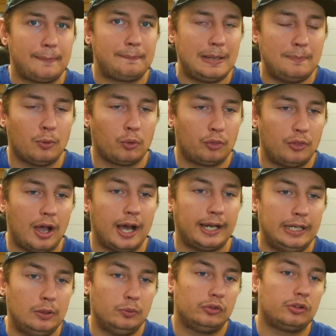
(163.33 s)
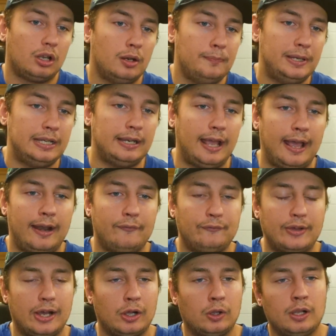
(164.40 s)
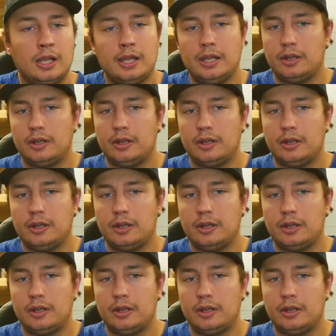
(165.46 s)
of people thought he was going to be in the NFL.